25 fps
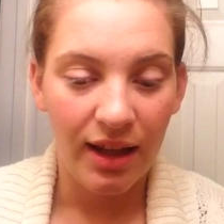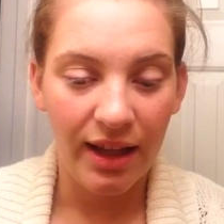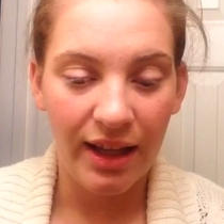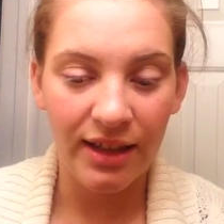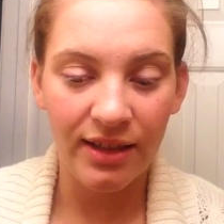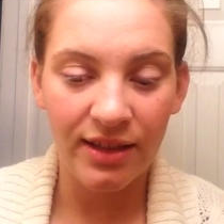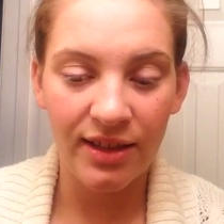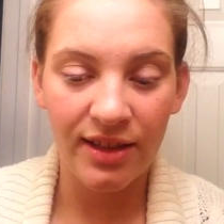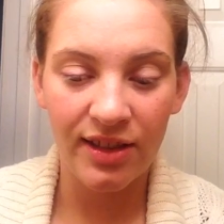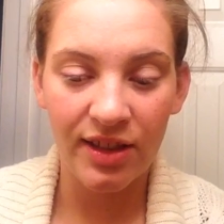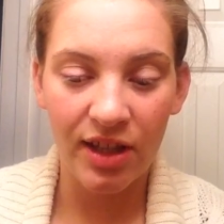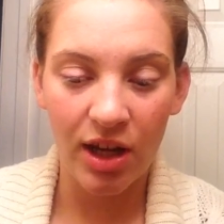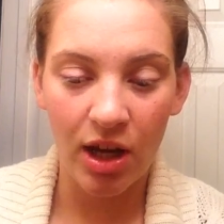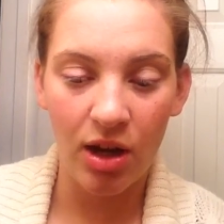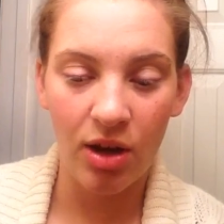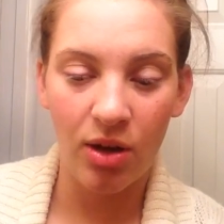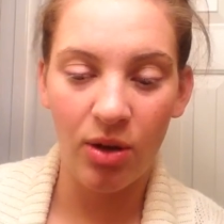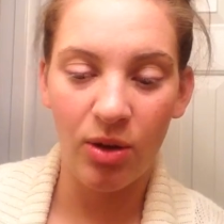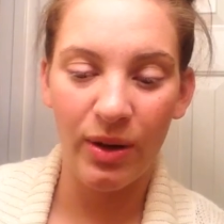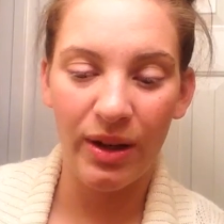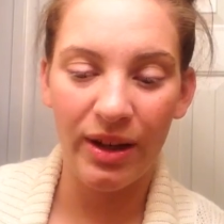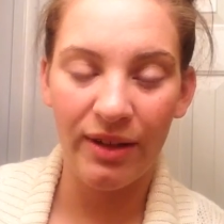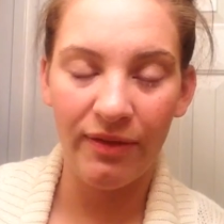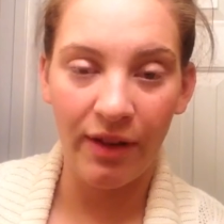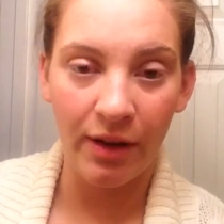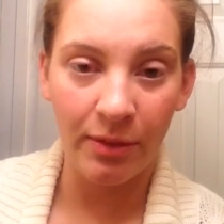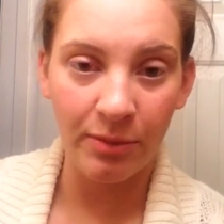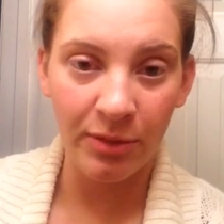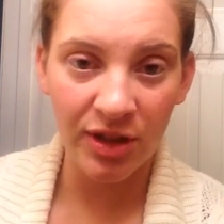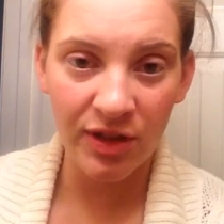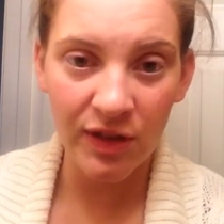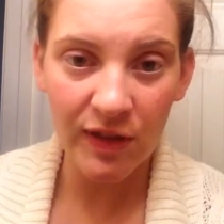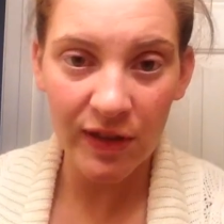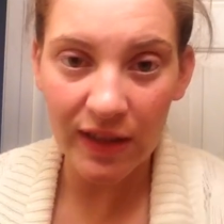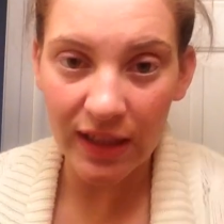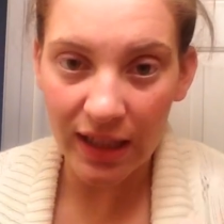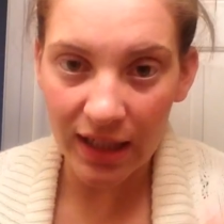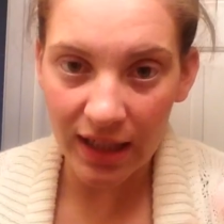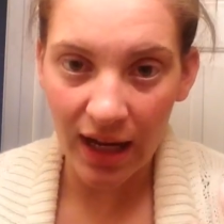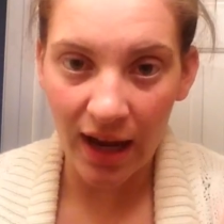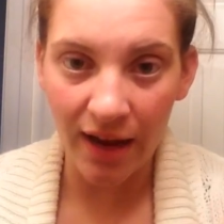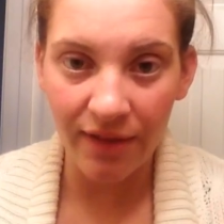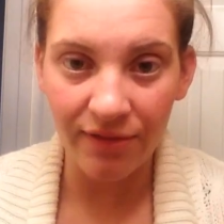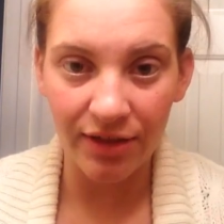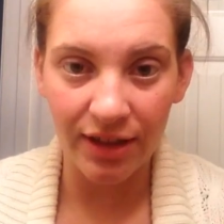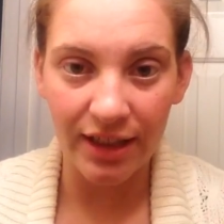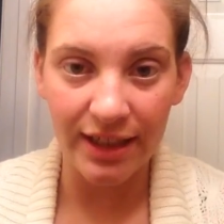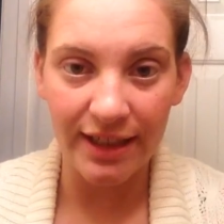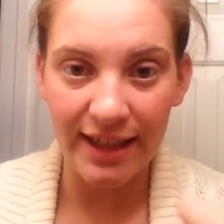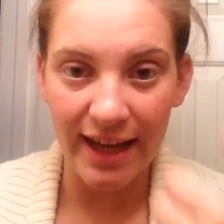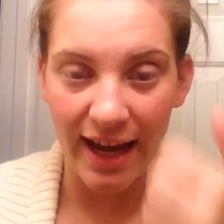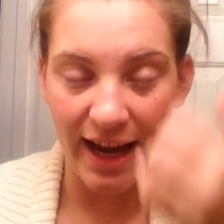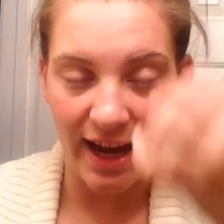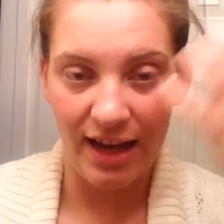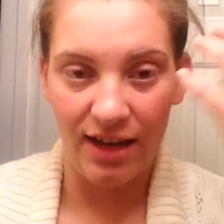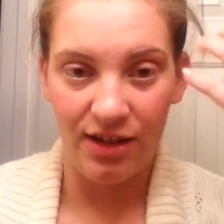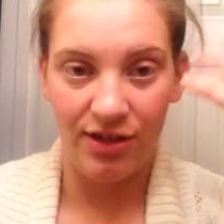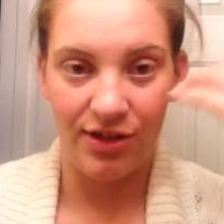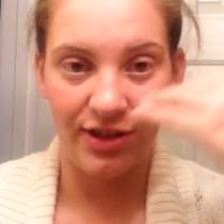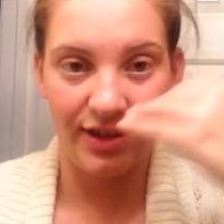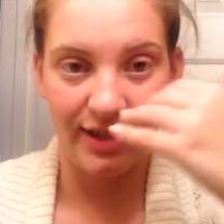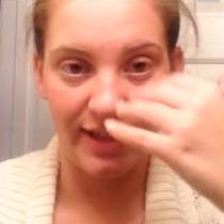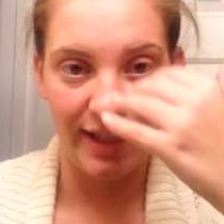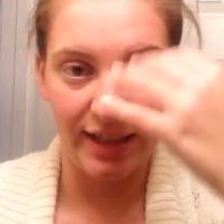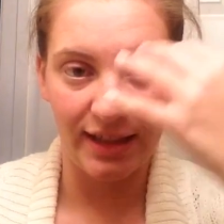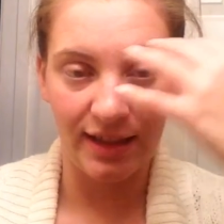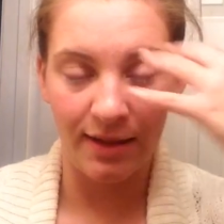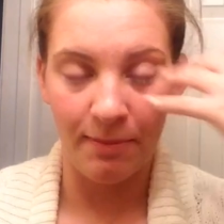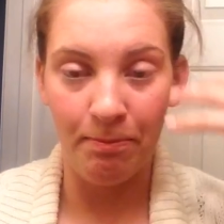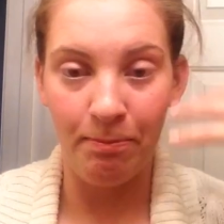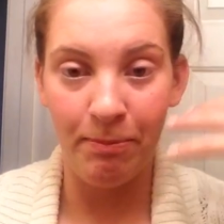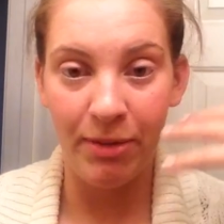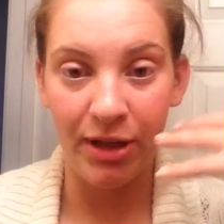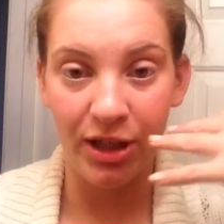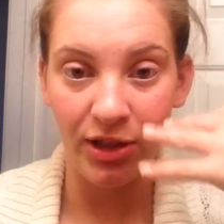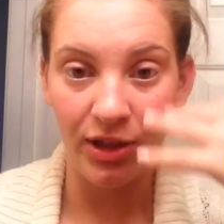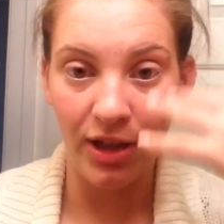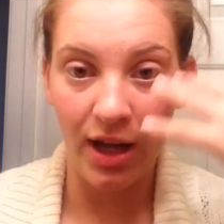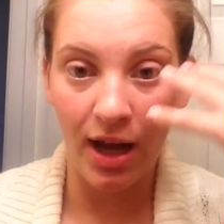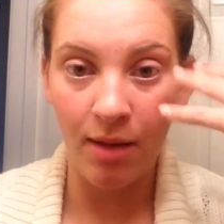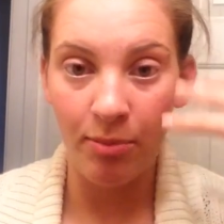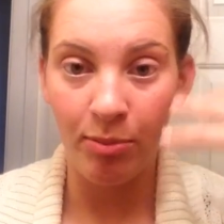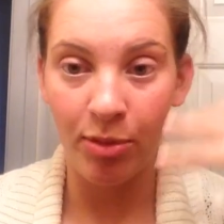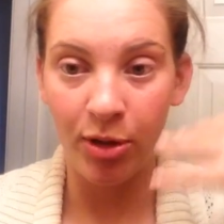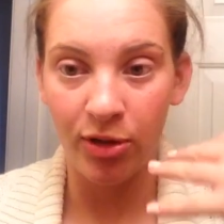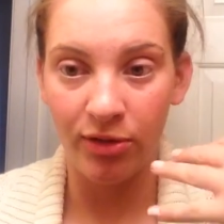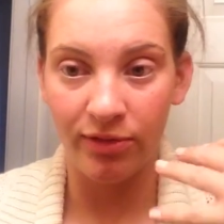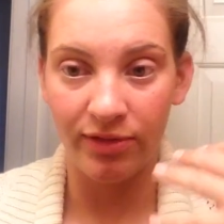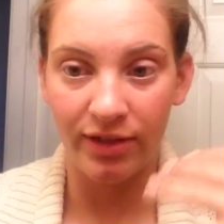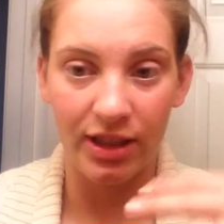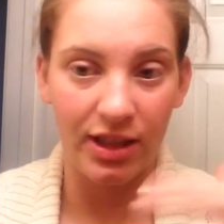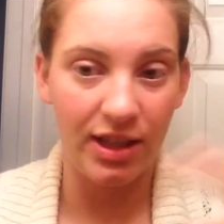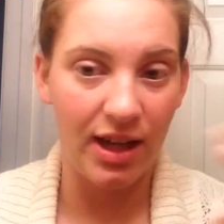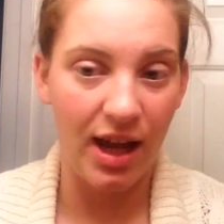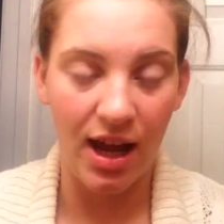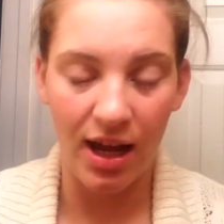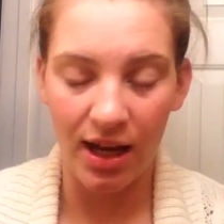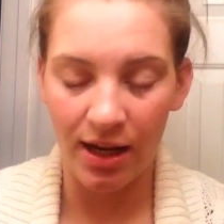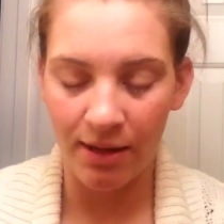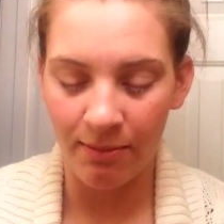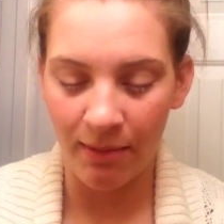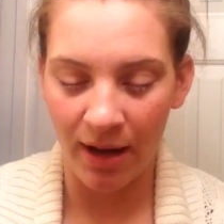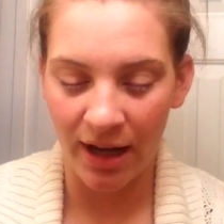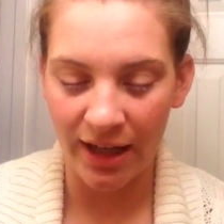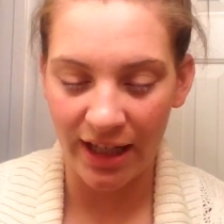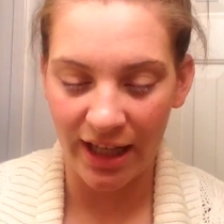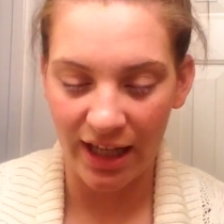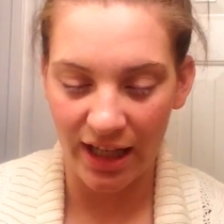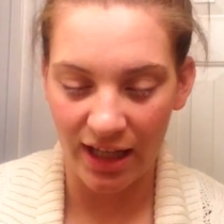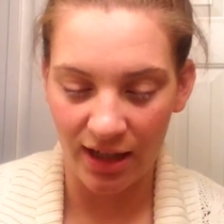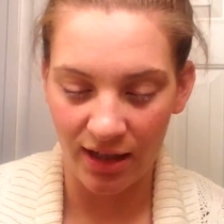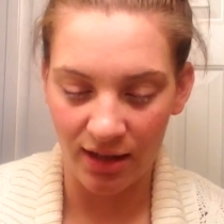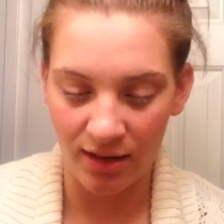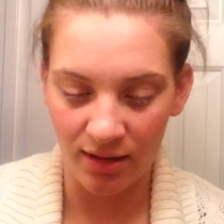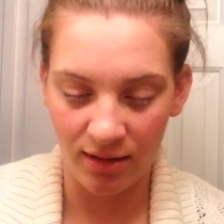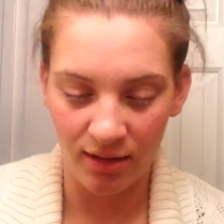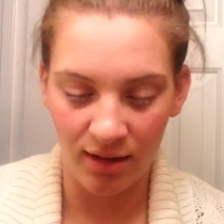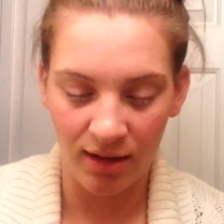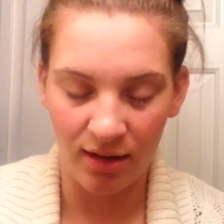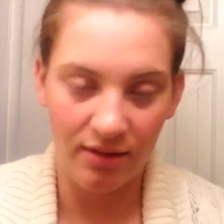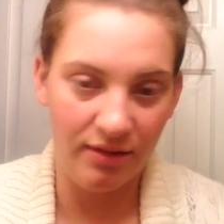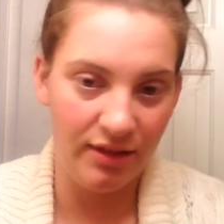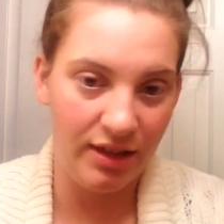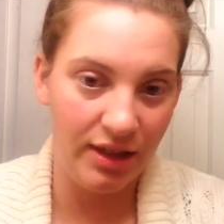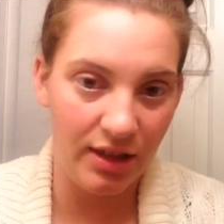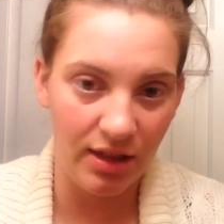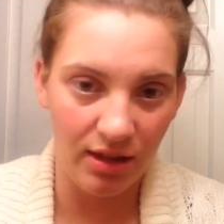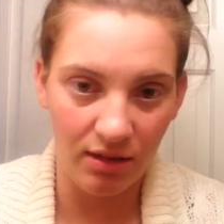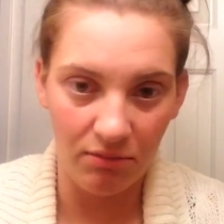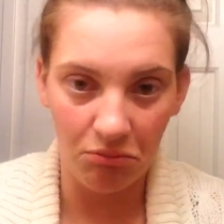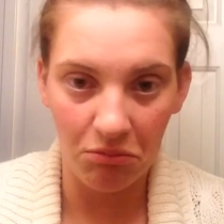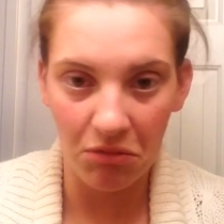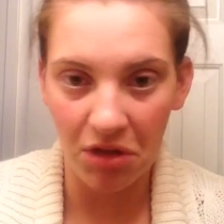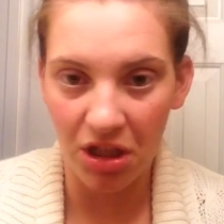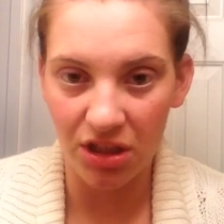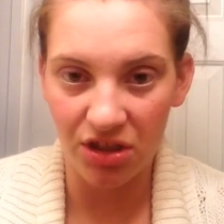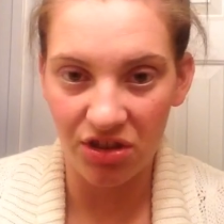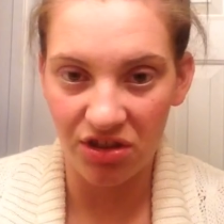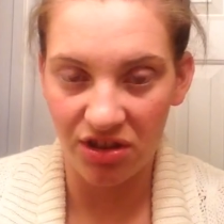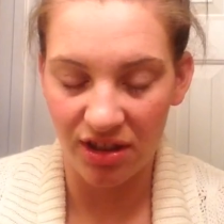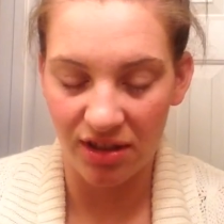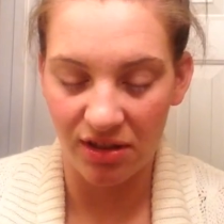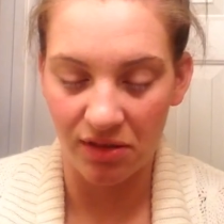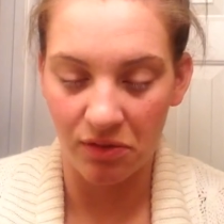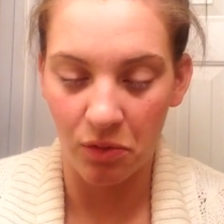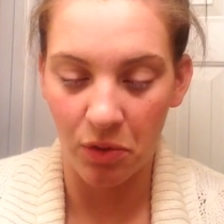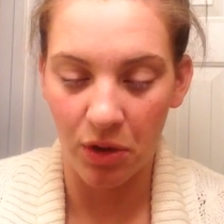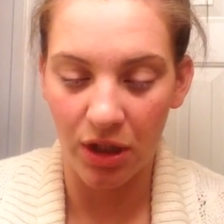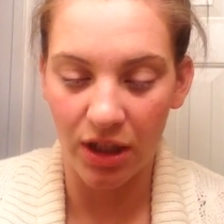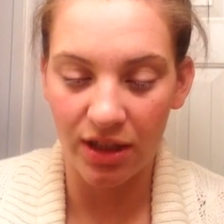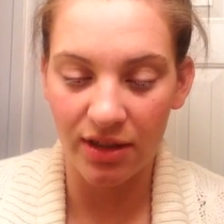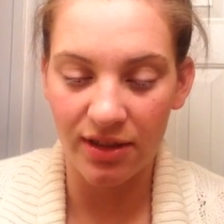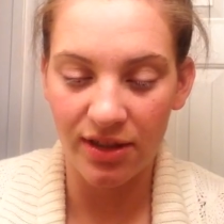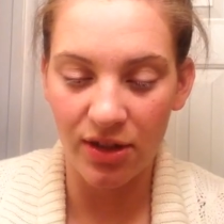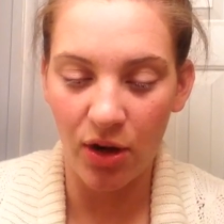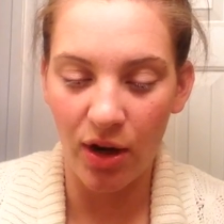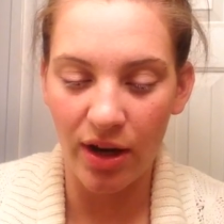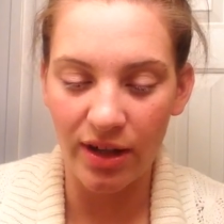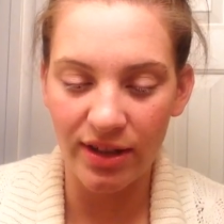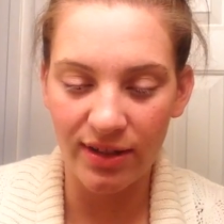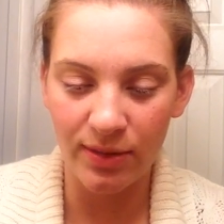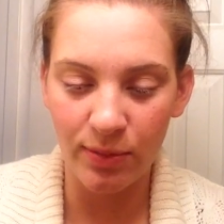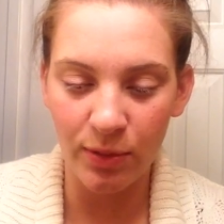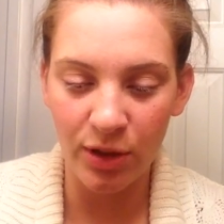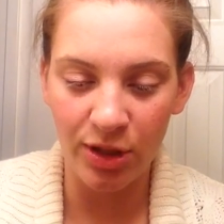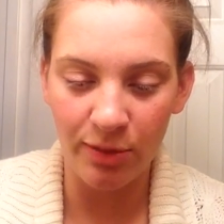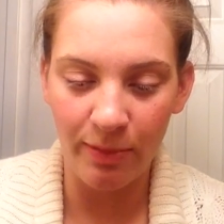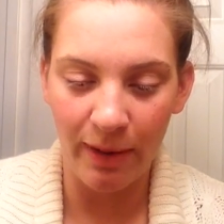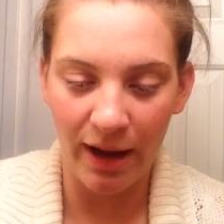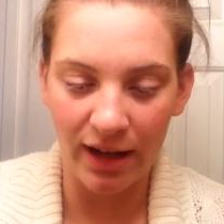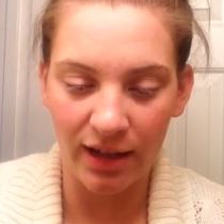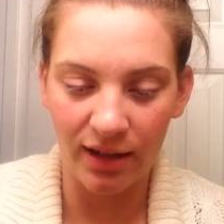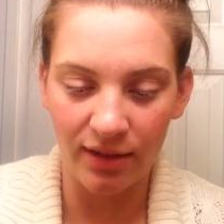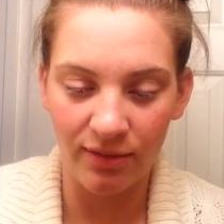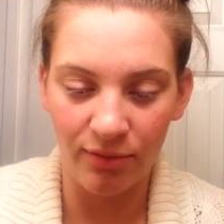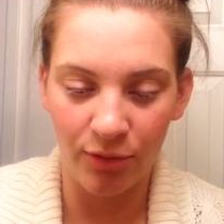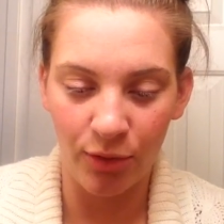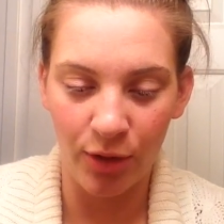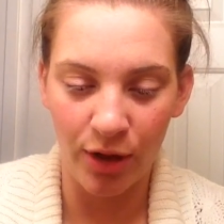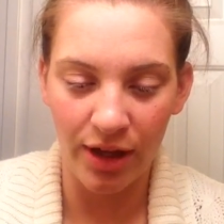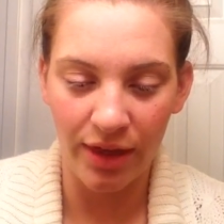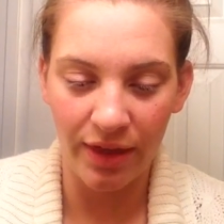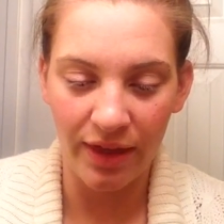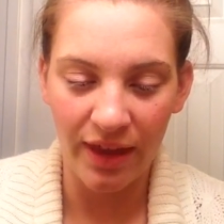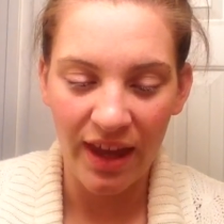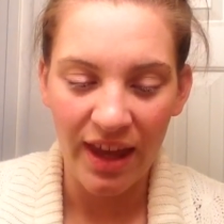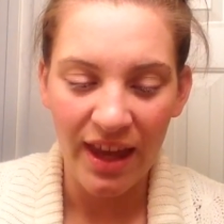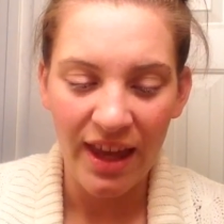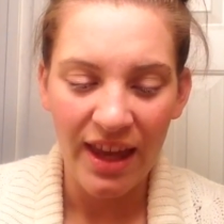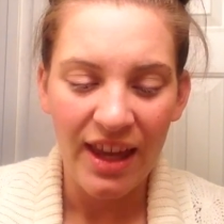And so if I'm using it every day, just like the buildup over time, I can't, it just doesn't work. So I switch back and forth.